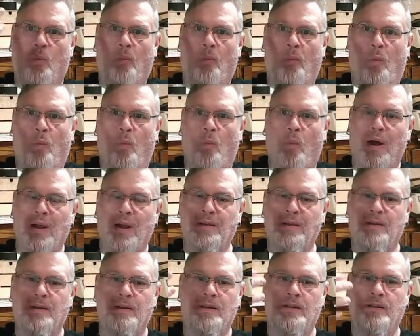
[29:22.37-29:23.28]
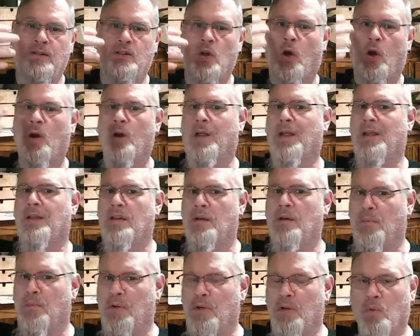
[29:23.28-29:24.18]
what target
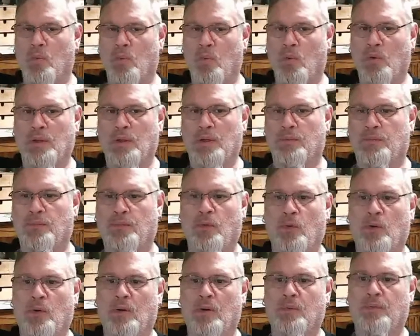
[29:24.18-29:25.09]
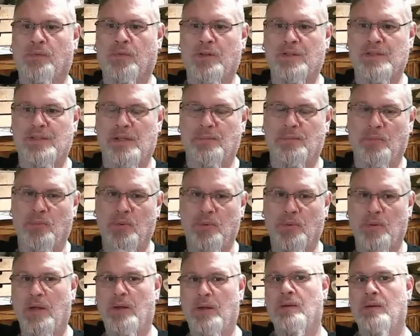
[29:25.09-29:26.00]
number you're rolling for example,
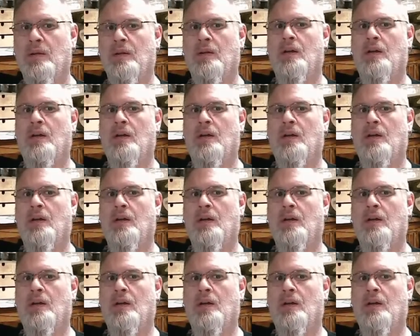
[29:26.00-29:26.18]
with that.